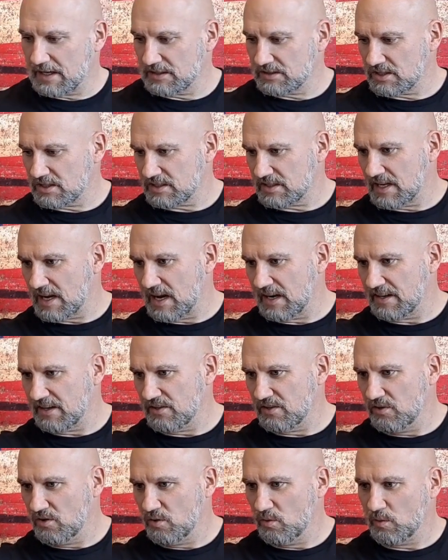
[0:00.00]
Just got a
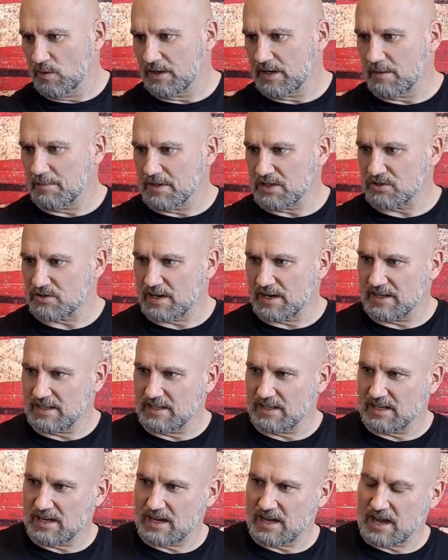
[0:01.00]
new one. I've been trying
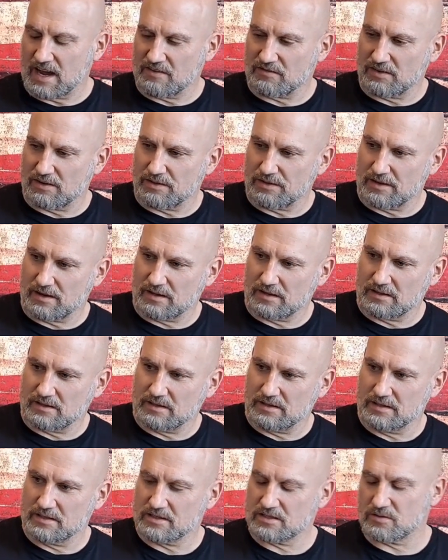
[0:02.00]
to get everything
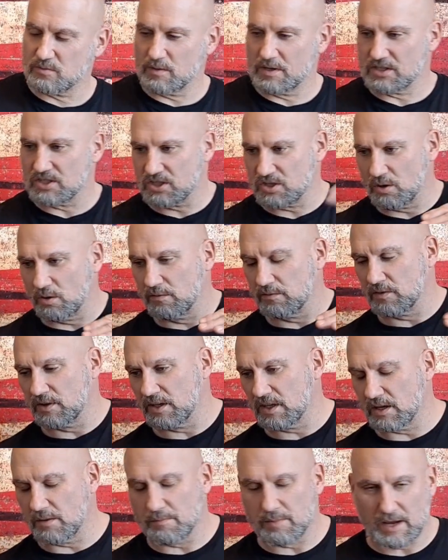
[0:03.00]
switched over
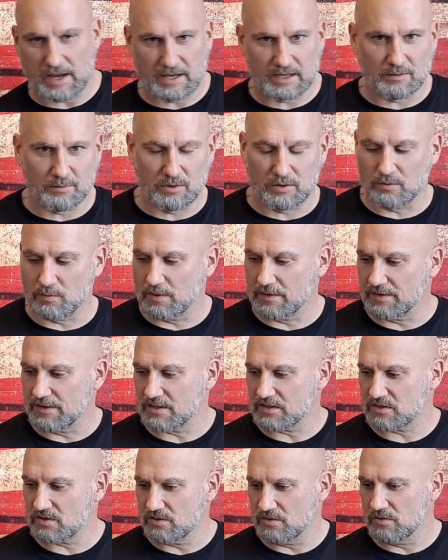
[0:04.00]
and compatible with
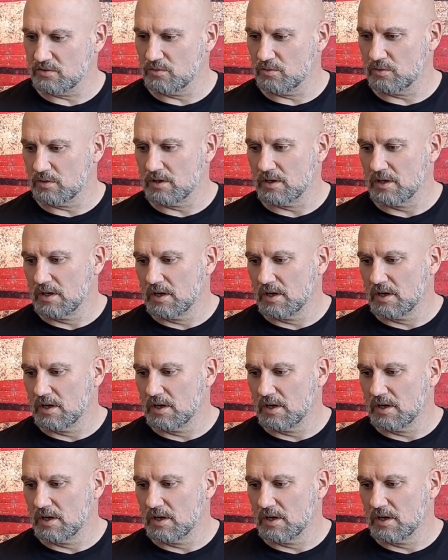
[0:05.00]
this new